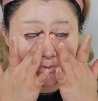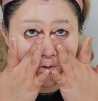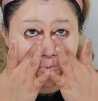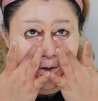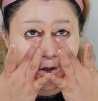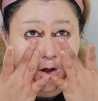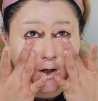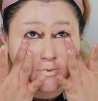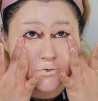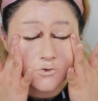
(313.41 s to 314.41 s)
oh my God, I
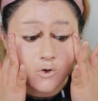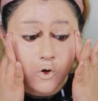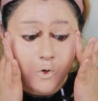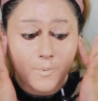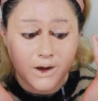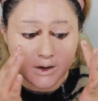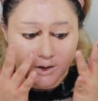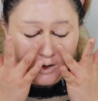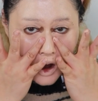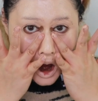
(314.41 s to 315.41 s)
have so
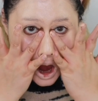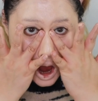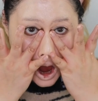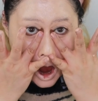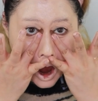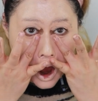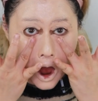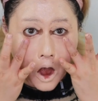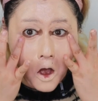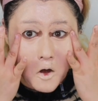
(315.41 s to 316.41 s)
many
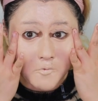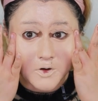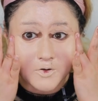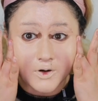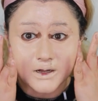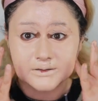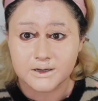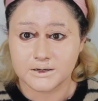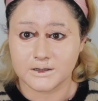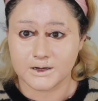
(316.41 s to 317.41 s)
regrets.
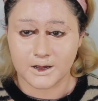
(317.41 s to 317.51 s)
Okay,